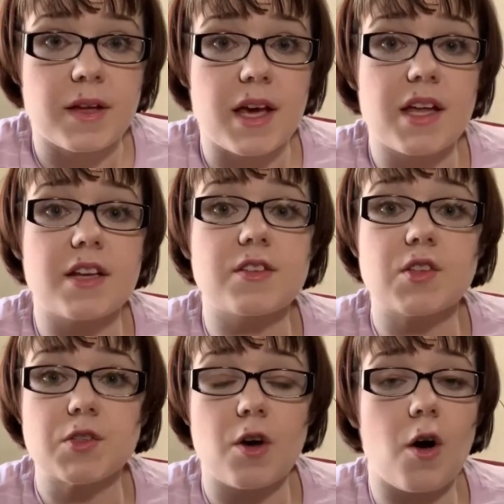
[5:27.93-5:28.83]
It is
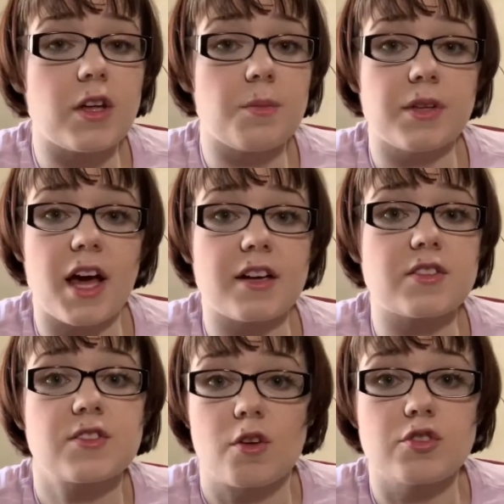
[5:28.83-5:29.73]
so complex,
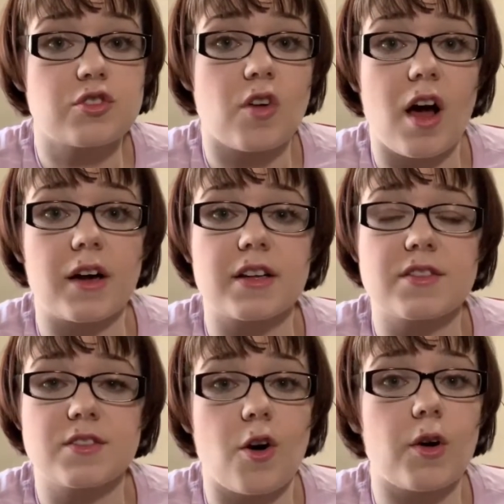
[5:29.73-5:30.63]
so strong, and
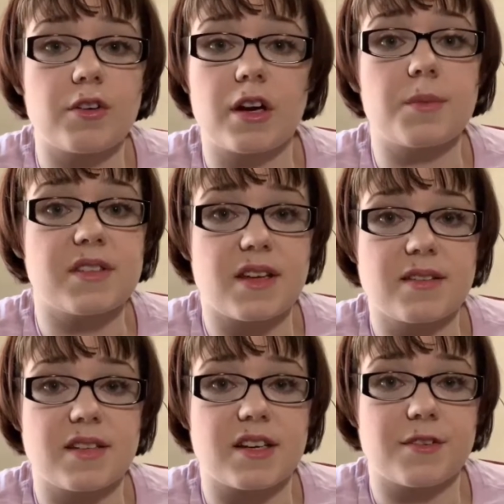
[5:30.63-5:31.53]
so incredibly
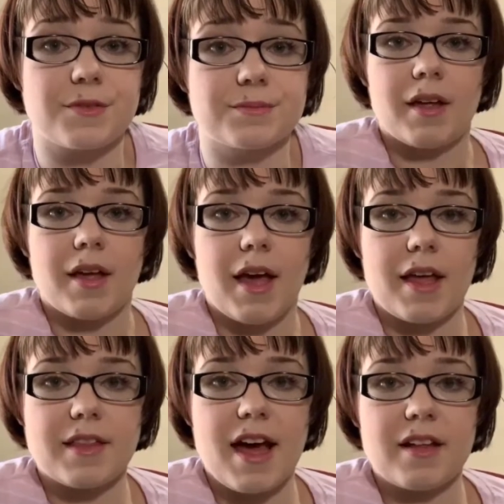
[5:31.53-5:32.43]
sensitive.
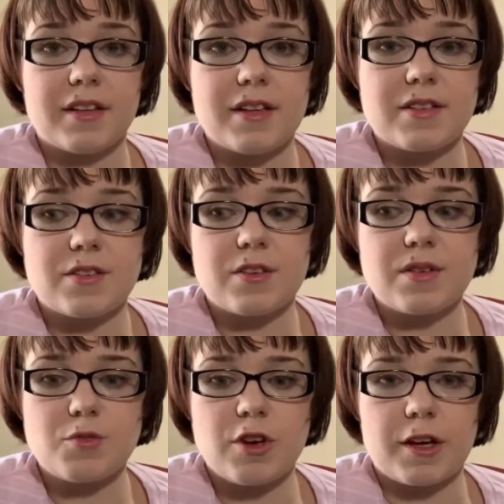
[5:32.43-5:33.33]
And that leads into
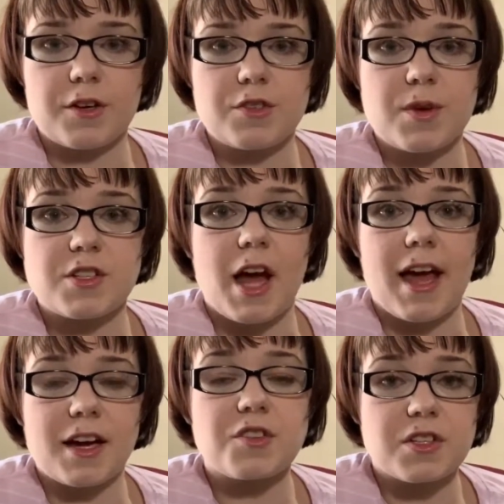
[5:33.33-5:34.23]
some triggers, which I
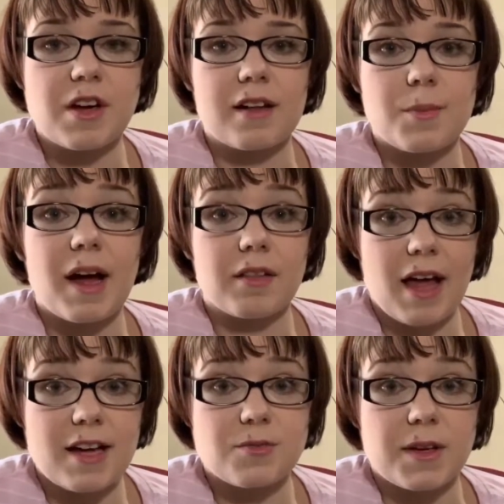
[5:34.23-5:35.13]
actually talked about
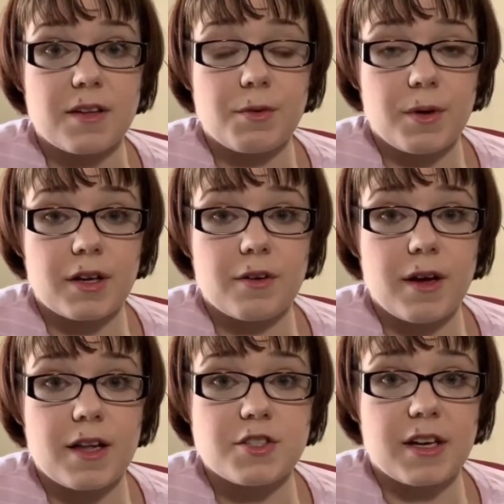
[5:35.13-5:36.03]
last week. If you want to go
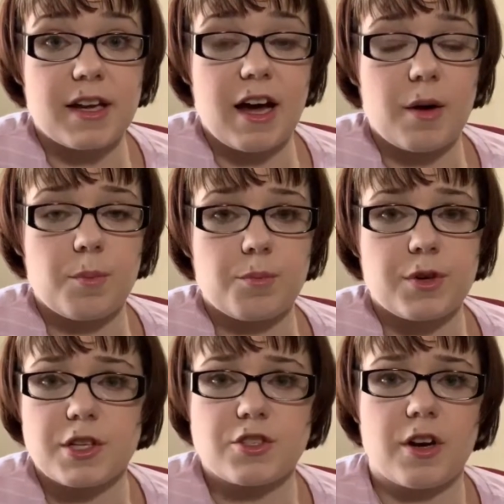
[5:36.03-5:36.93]
ahead and check it out, I'm
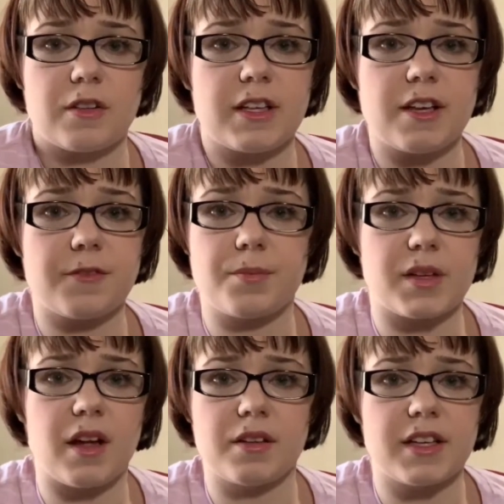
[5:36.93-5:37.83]
pretty sure I'll leave
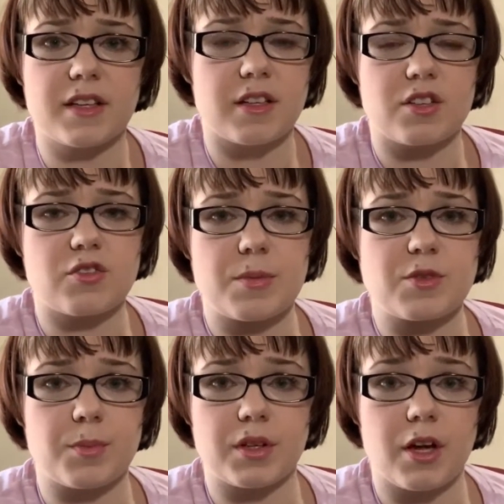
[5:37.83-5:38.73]
a link in the
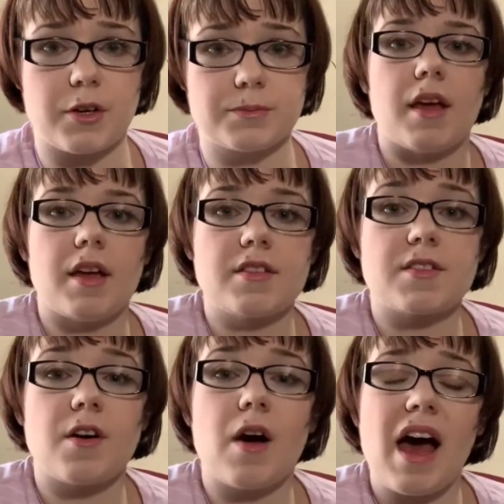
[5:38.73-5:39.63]
description below. And
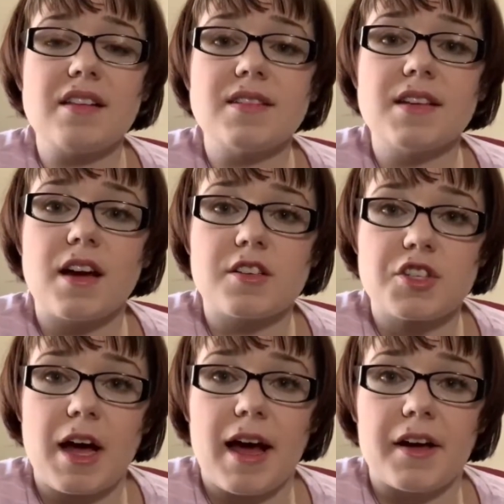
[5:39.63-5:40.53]
so as a young
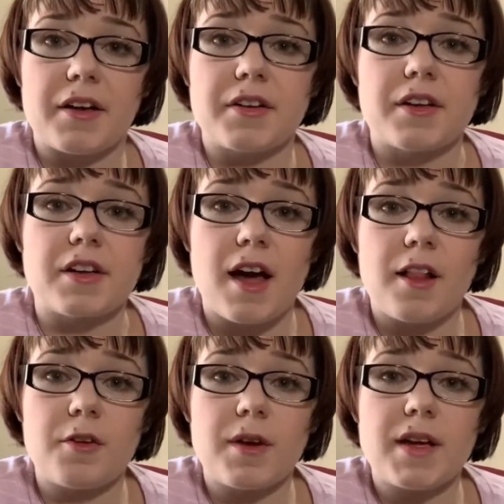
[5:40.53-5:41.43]
child,
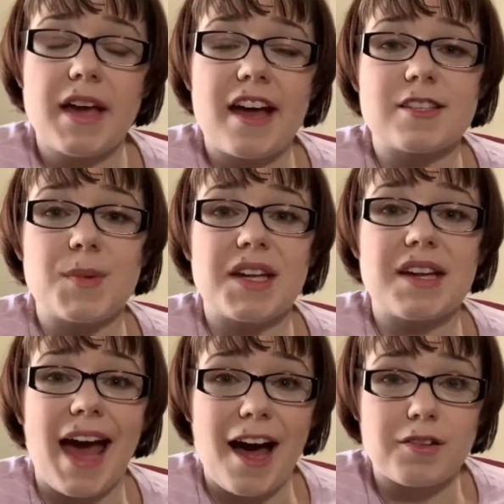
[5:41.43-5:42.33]
coloring has been an
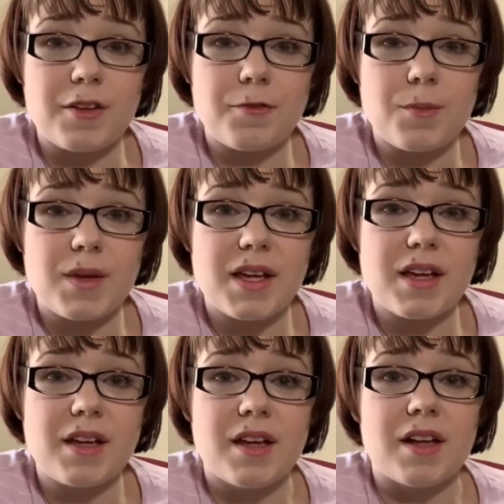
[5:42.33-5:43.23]
outlet for
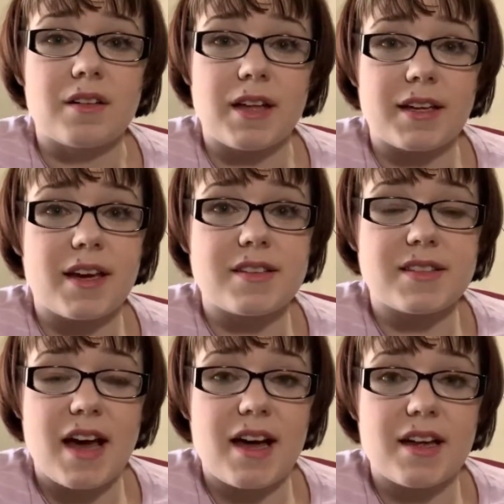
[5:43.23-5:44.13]
me. Like I
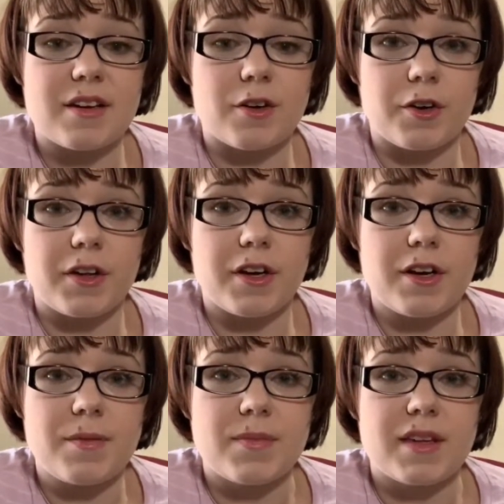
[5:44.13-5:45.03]
said
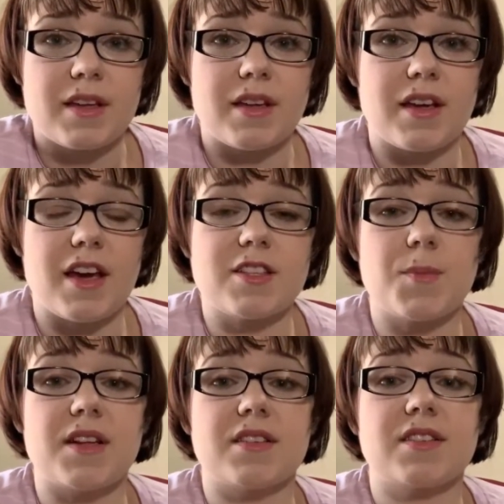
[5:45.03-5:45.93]
earlier, it's
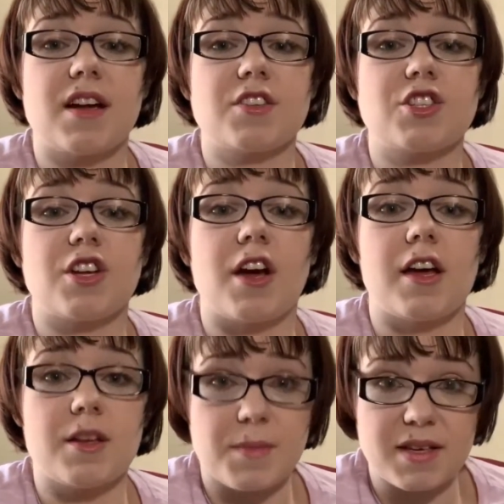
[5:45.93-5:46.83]
been such
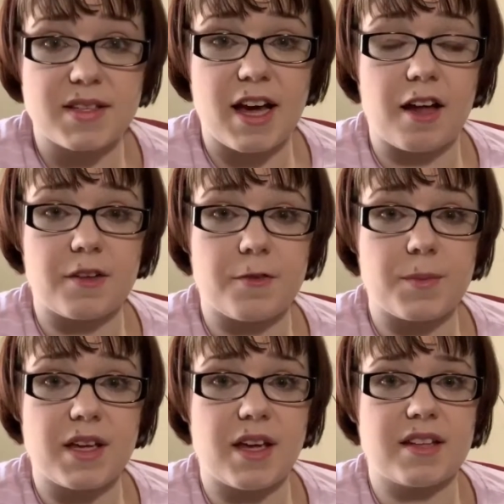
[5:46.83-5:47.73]
an amazing outlet for
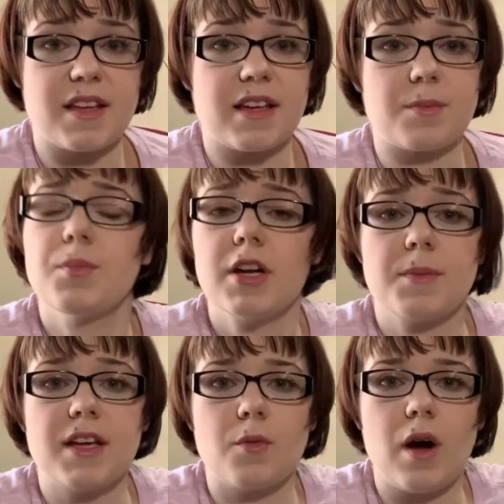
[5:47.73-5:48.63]
me. It's like putting
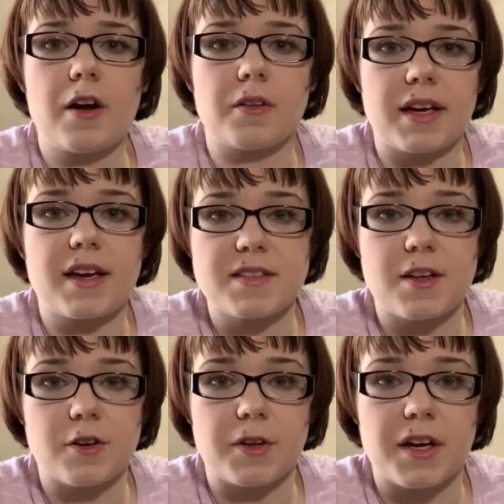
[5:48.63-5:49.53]
me in water, like I
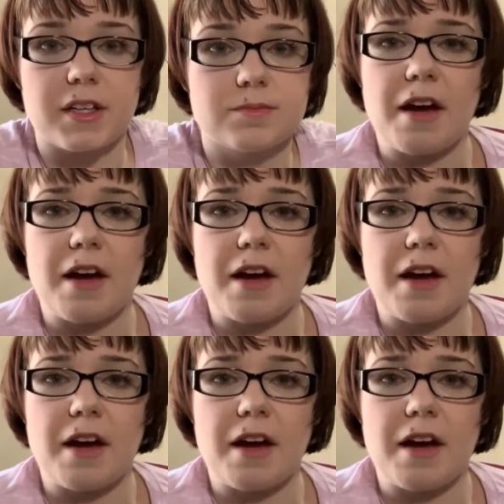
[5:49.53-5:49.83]
said earlier.